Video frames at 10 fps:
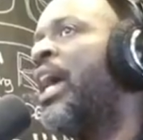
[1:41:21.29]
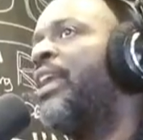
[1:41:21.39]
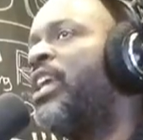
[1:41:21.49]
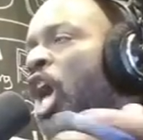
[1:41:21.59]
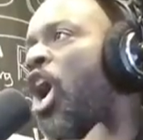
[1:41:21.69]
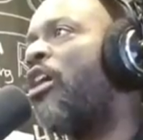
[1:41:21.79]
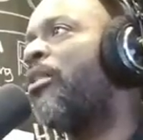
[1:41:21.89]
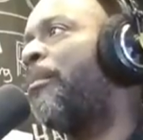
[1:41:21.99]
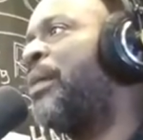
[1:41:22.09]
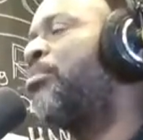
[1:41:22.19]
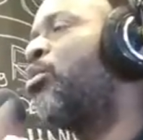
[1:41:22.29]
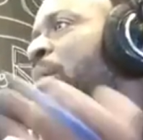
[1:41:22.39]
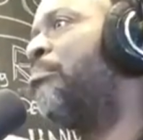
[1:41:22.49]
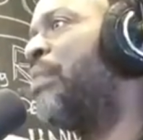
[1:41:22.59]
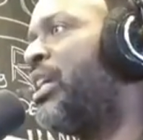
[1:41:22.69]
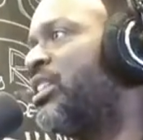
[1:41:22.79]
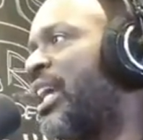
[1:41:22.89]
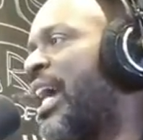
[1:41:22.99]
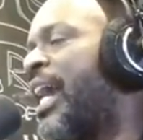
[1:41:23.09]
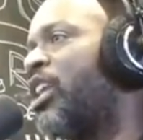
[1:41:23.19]
and then all the people with means
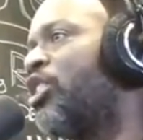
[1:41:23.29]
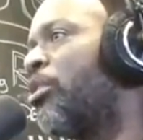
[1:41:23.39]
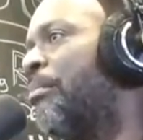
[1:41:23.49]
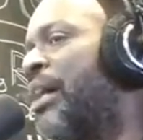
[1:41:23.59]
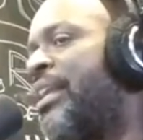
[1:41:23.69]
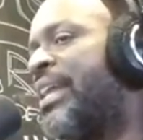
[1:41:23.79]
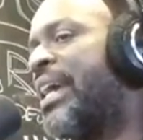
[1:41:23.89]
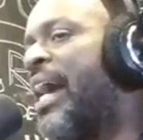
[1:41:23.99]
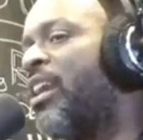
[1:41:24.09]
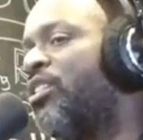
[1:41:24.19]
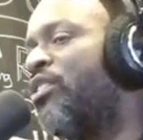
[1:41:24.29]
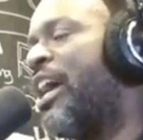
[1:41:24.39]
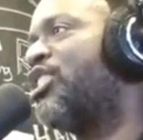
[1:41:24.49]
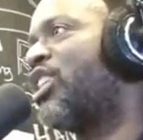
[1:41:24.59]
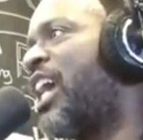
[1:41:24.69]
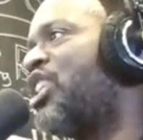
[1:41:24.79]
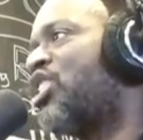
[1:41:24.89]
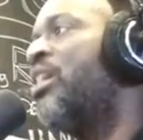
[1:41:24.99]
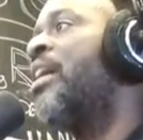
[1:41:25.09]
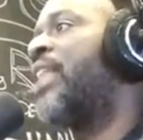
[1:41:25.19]
that got a little money, that got a little
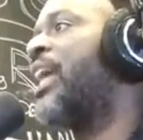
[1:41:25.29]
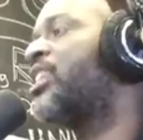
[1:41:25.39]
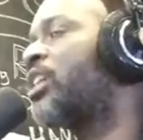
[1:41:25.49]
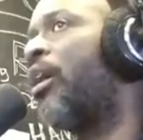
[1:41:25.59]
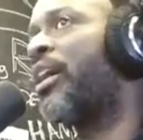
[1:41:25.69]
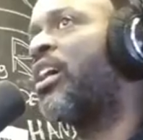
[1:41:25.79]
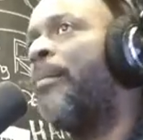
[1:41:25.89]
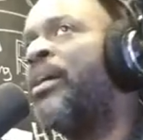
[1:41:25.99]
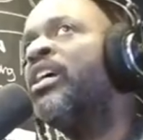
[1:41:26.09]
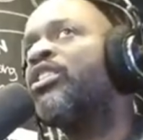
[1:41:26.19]
education, they saw it coming.